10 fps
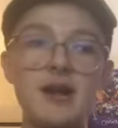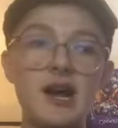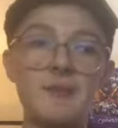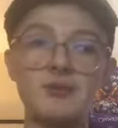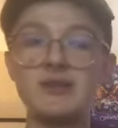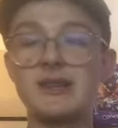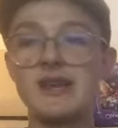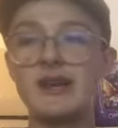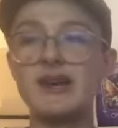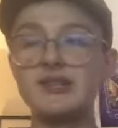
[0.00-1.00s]
between
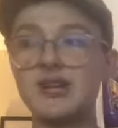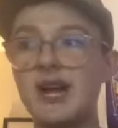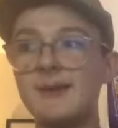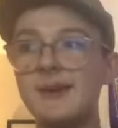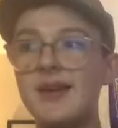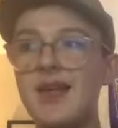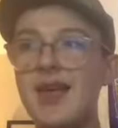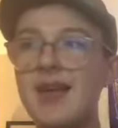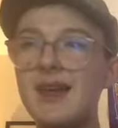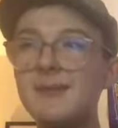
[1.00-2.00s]
Leia and Jabba.
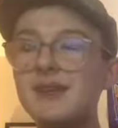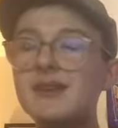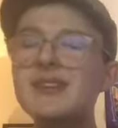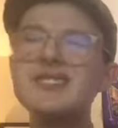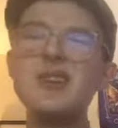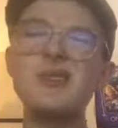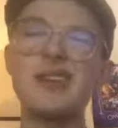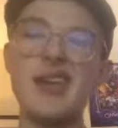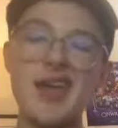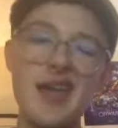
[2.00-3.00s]
And I mean, it's
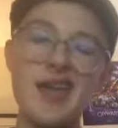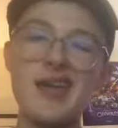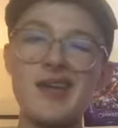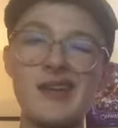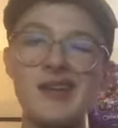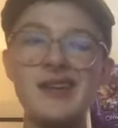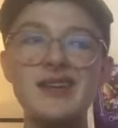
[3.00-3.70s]
okay.